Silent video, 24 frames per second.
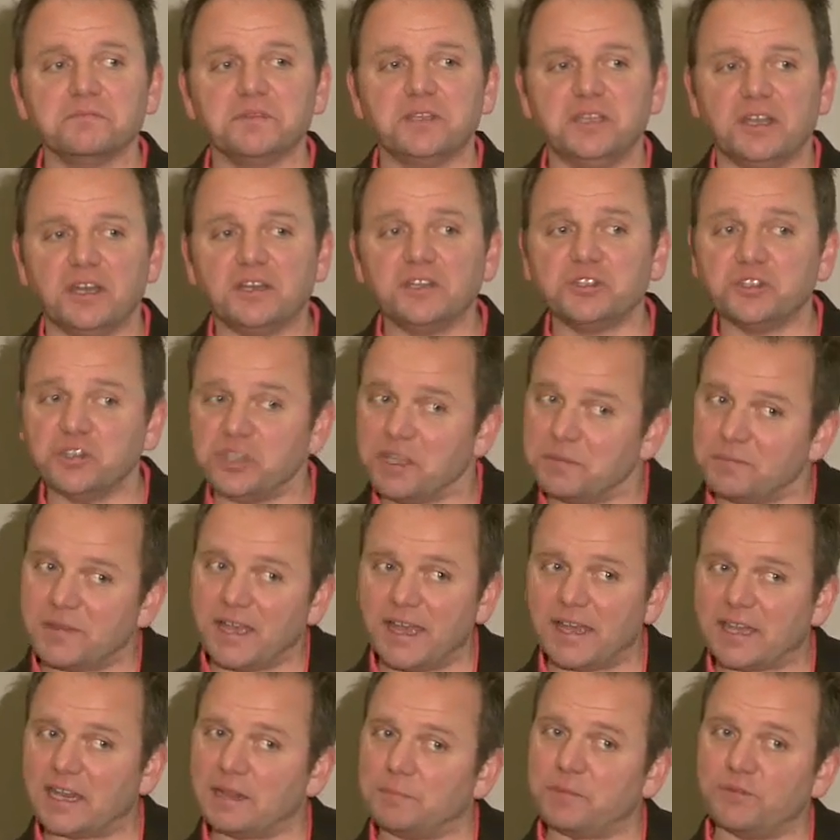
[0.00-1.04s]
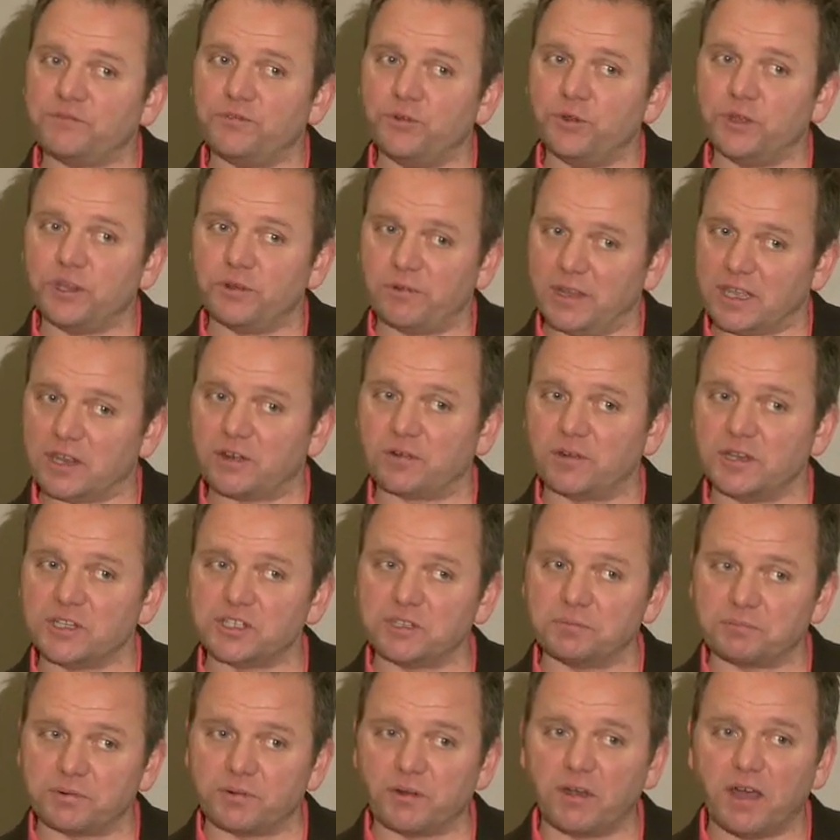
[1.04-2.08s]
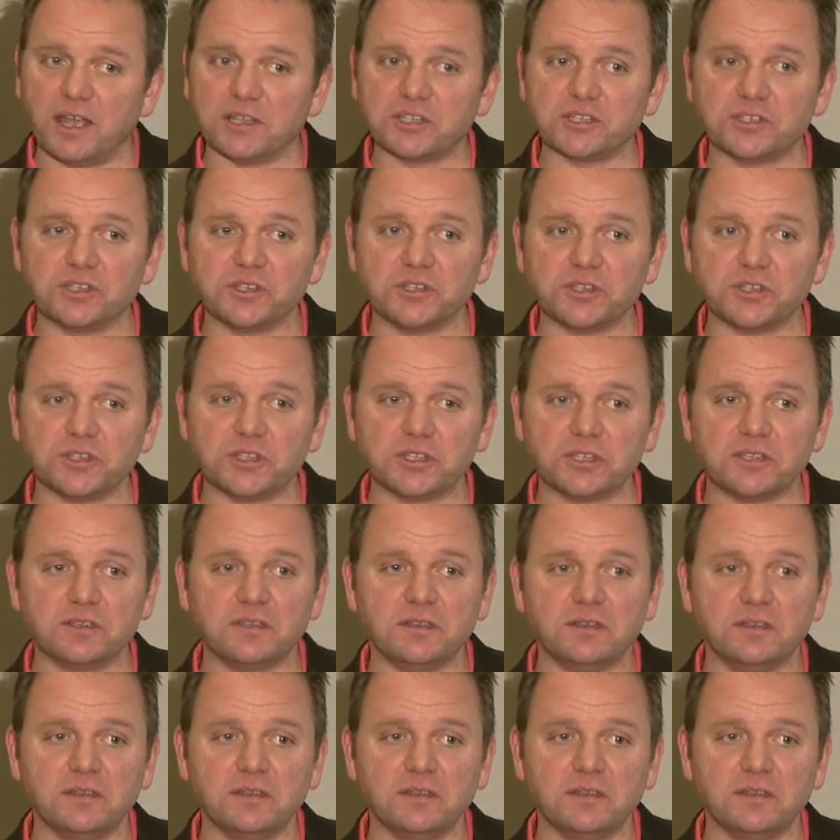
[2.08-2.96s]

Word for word: You've got to do your marketing before you increase the prices